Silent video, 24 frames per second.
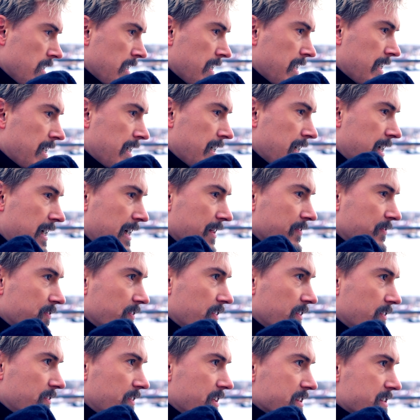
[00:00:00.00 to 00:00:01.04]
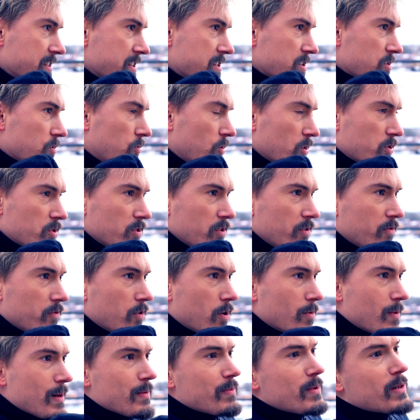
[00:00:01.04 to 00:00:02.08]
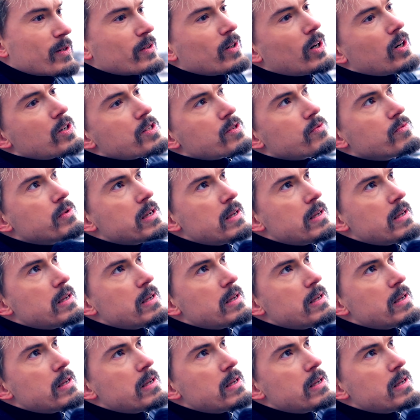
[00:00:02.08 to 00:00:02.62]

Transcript: And this is core to the format because